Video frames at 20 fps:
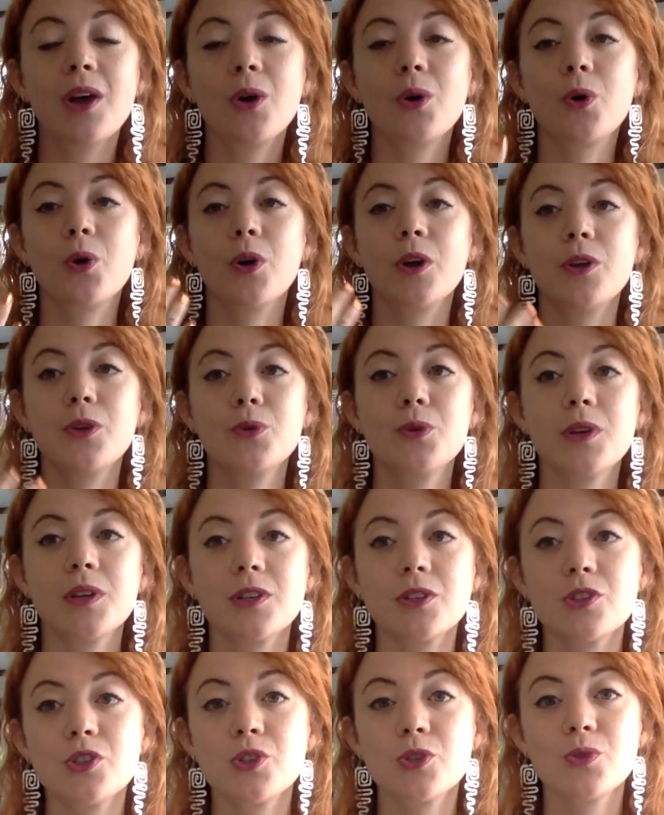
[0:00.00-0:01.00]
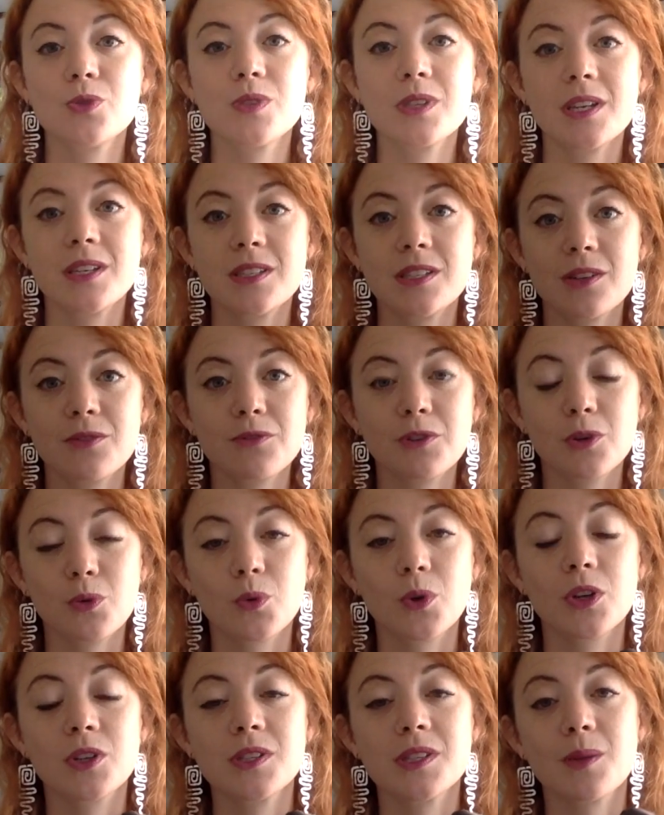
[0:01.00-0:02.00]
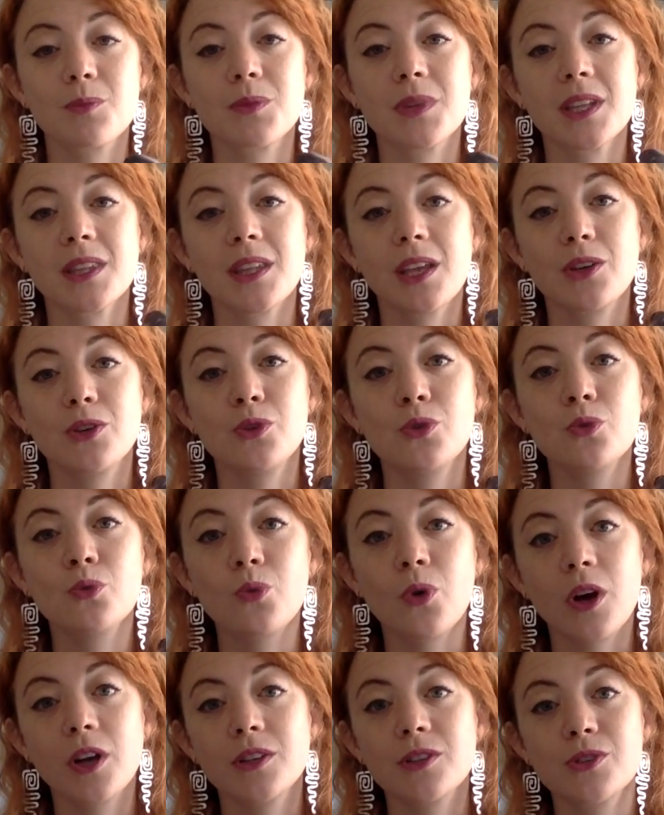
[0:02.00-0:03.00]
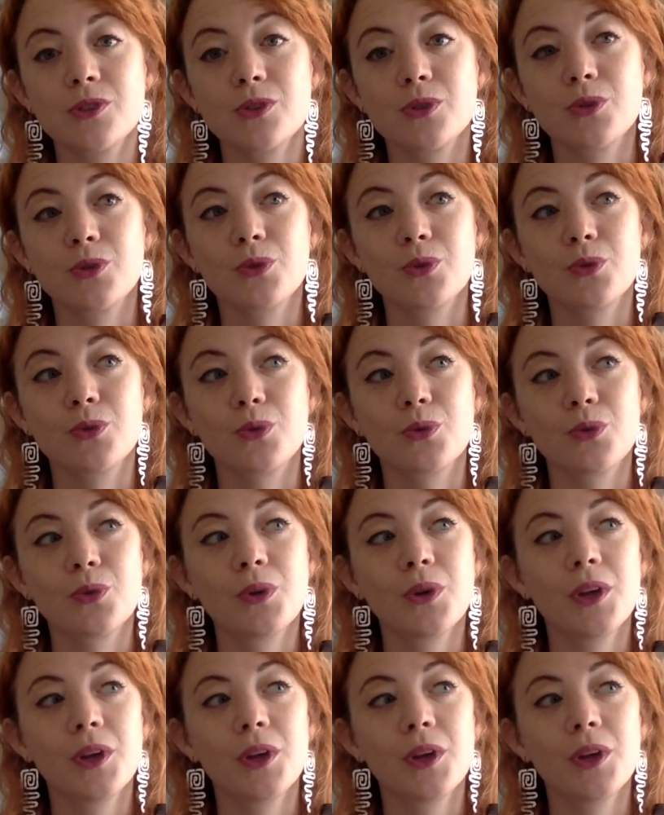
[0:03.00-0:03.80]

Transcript: or you can choose a different word, something that you want to